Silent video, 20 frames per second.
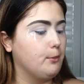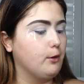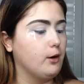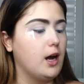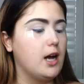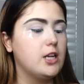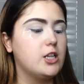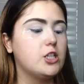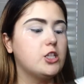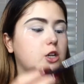
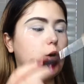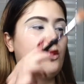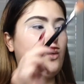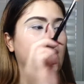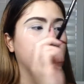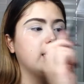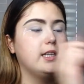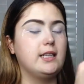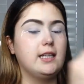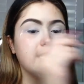brush,
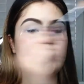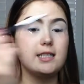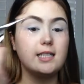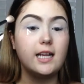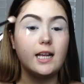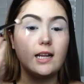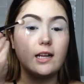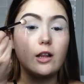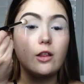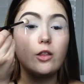working this
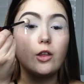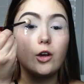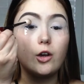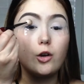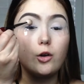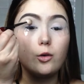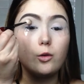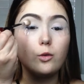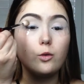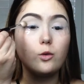in the
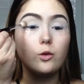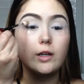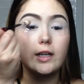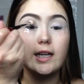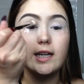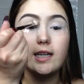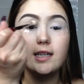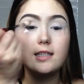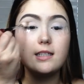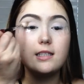
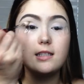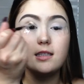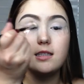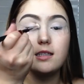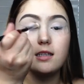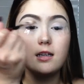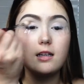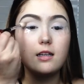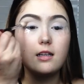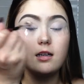
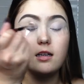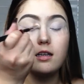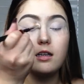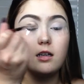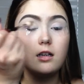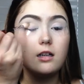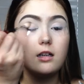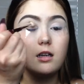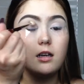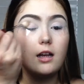crease
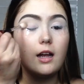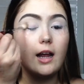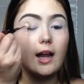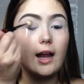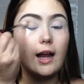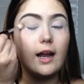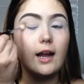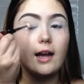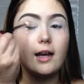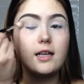
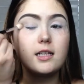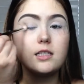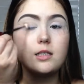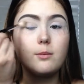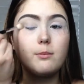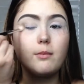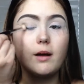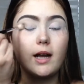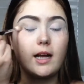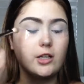as
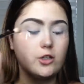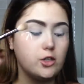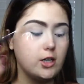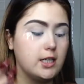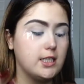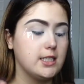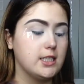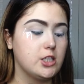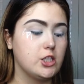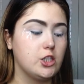my
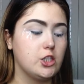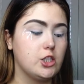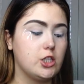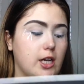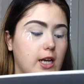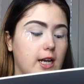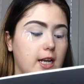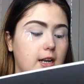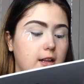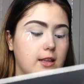transition
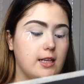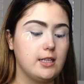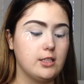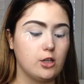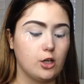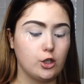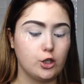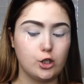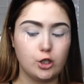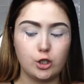shade. These
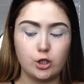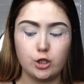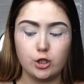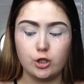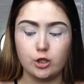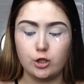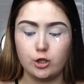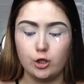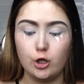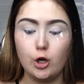are
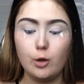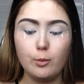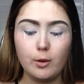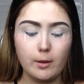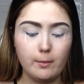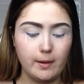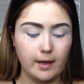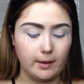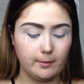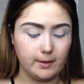
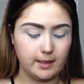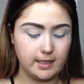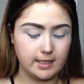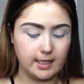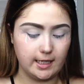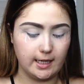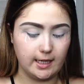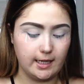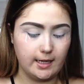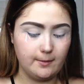super
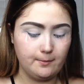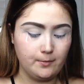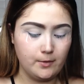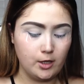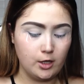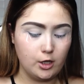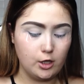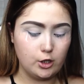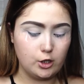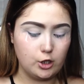pigmented,
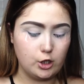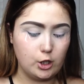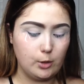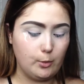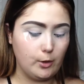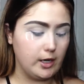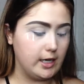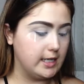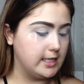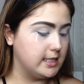
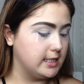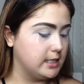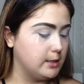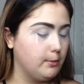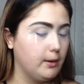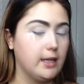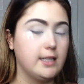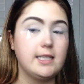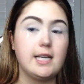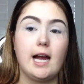super easy to
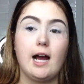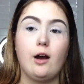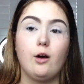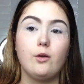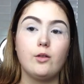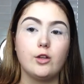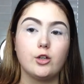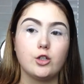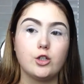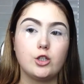blend
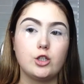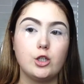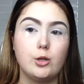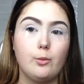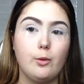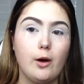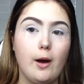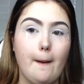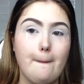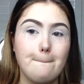out. They're
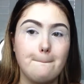super